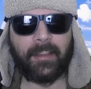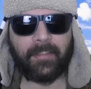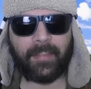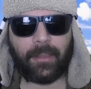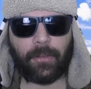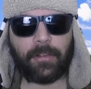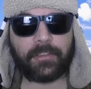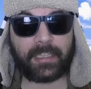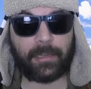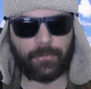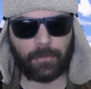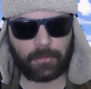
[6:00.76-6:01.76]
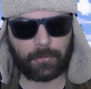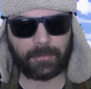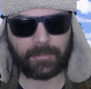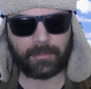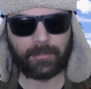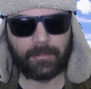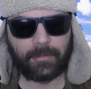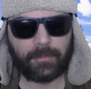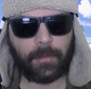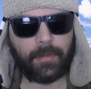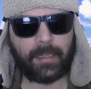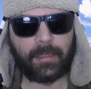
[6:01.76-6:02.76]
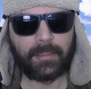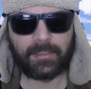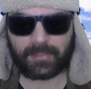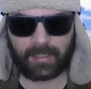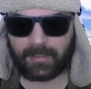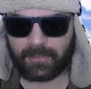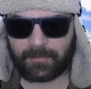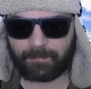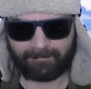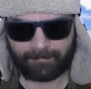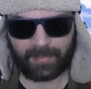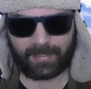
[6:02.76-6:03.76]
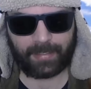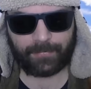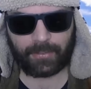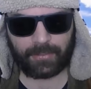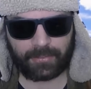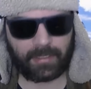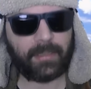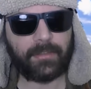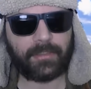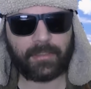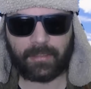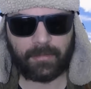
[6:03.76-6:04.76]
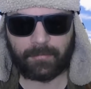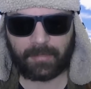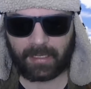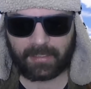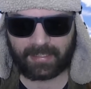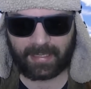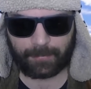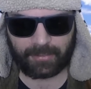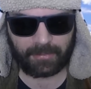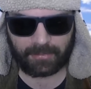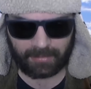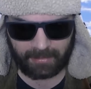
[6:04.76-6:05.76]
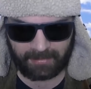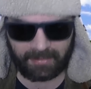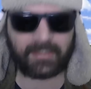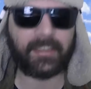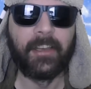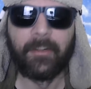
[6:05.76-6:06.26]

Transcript: They all sound awkward, don't they? Science believer, science acceptor, science